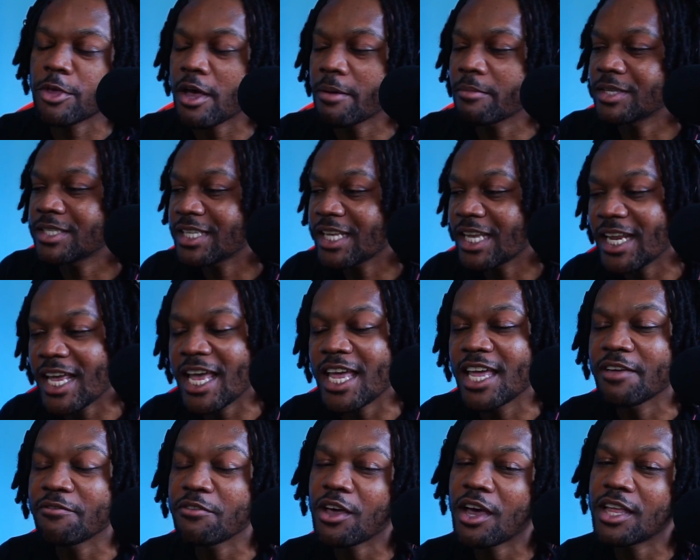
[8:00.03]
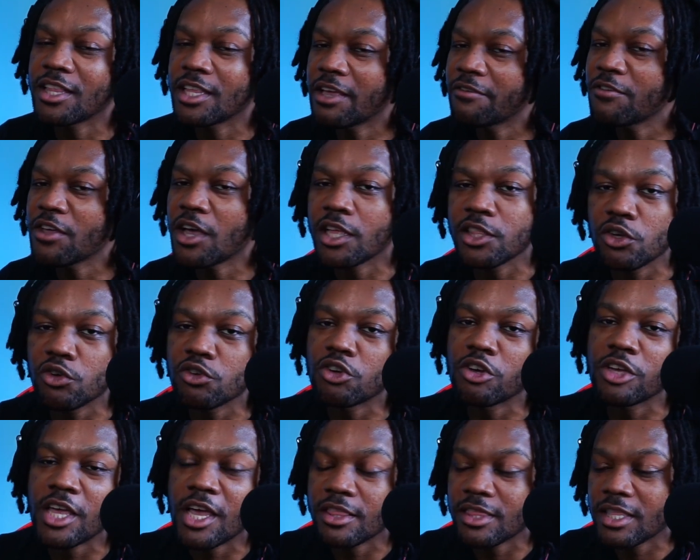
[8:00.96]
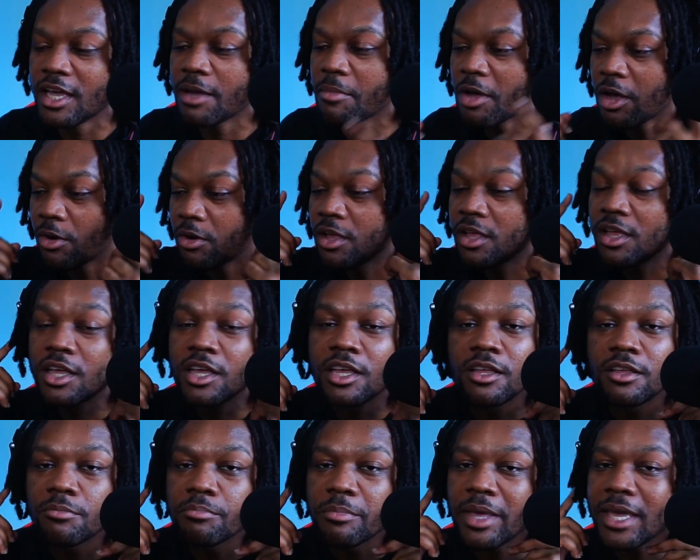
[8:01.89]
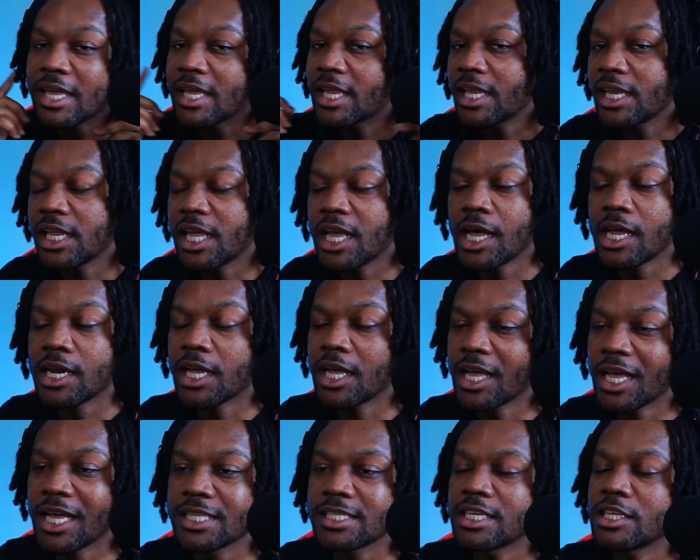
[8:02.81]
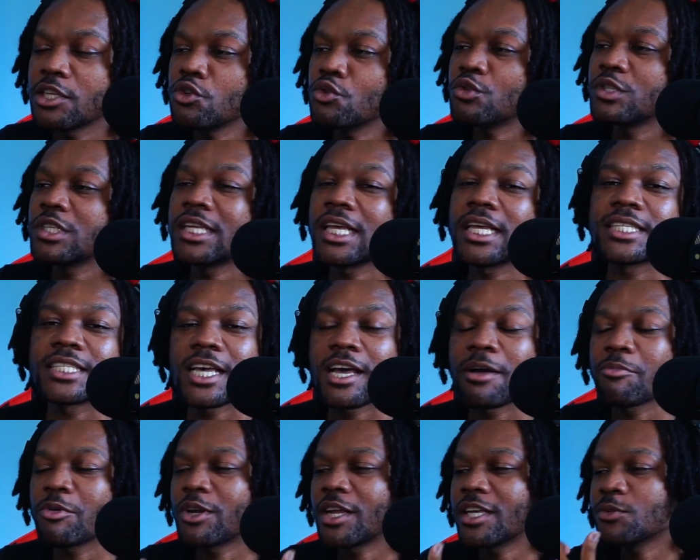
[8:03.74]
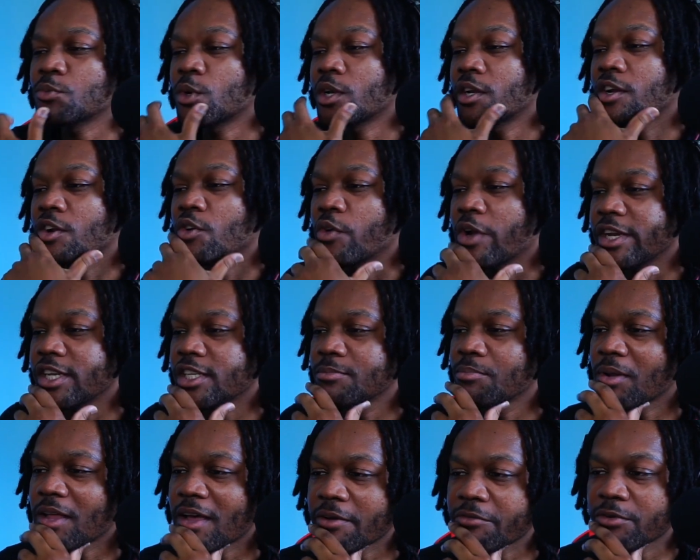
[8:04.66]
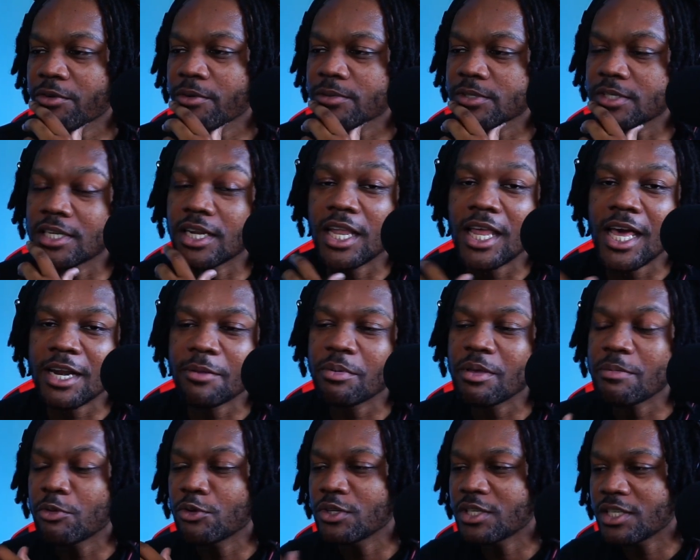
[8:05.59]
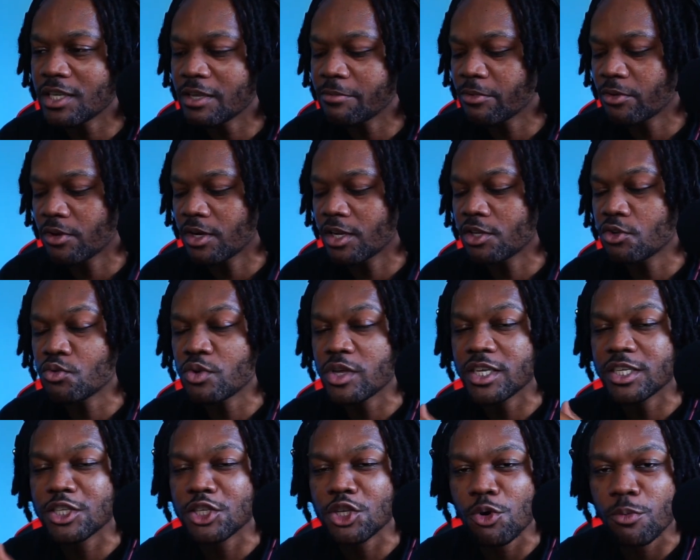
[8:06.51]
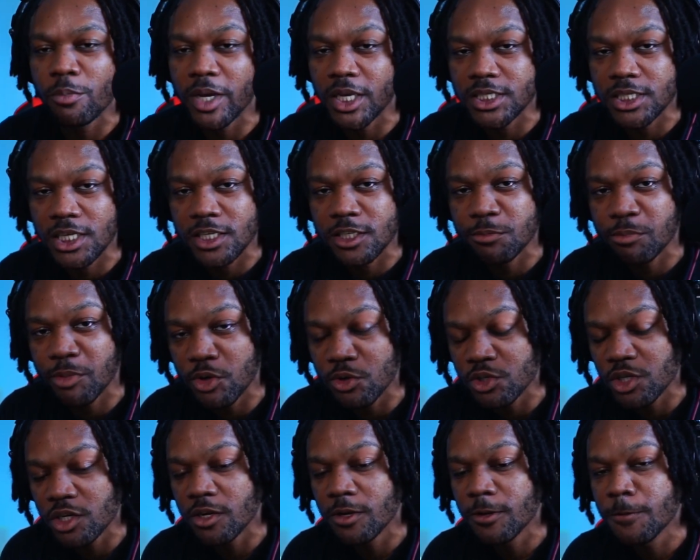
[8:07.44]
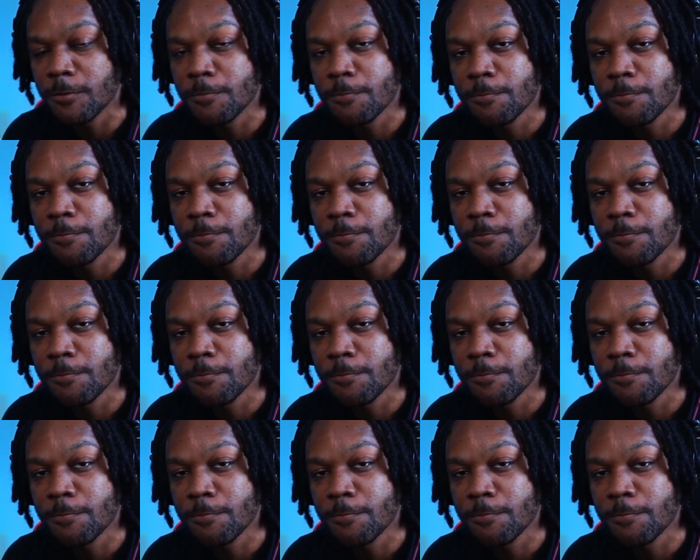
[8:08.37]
y'all. I'm gonna say that. If y'all if y'all don't know, y'all think about making any kind of content, use TikTok, bro. That's one of the greatest platforms, and a lot of people are sleeping on it. You get so much exposure.